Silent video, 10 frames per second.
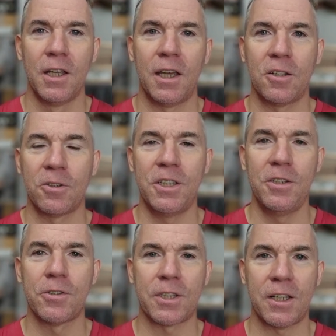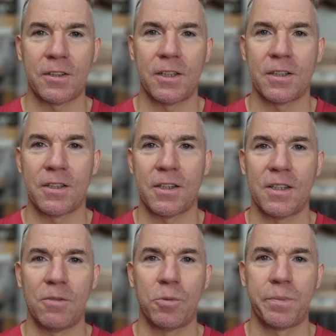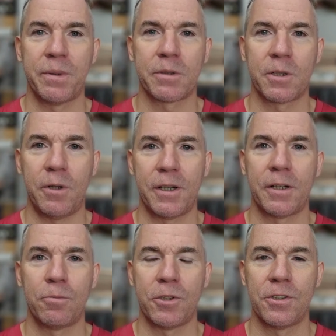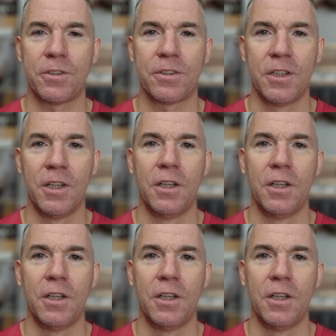and continuous testing, as I say, would be required, which is,